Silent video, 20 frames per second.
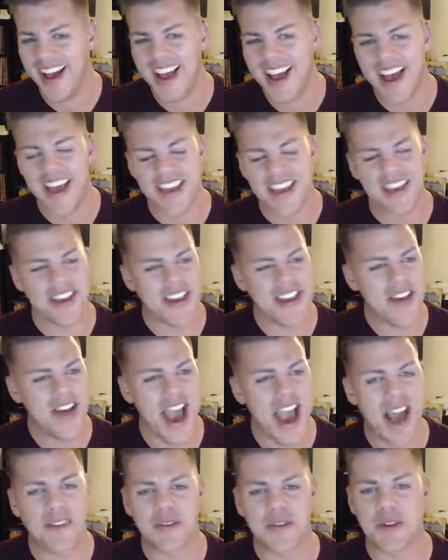You
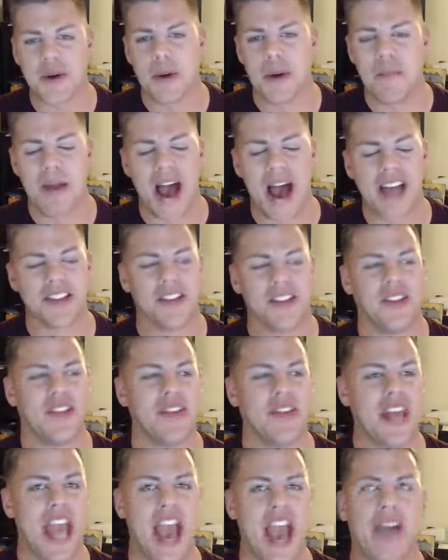have to imagine that
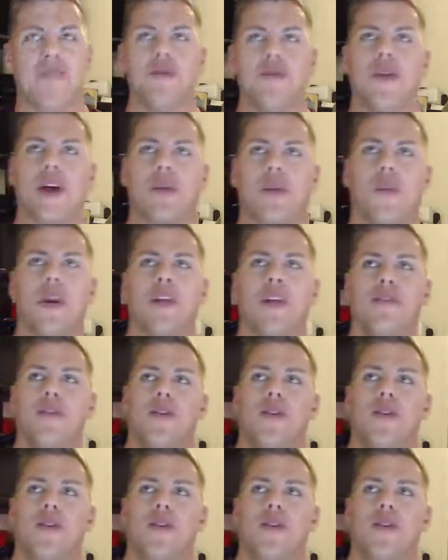they have like one of those